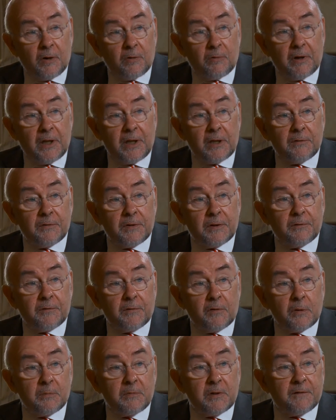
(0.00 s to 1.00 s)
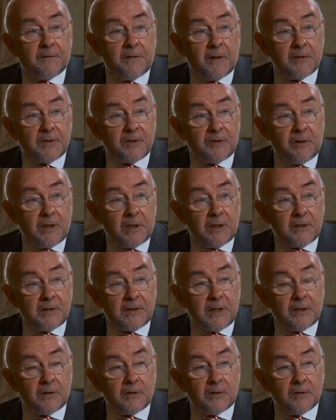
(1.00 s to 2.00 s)
array of the former FOSS training
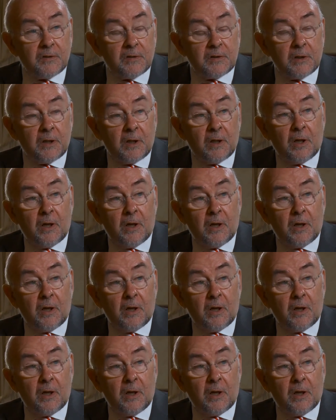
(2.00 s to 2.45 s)
centres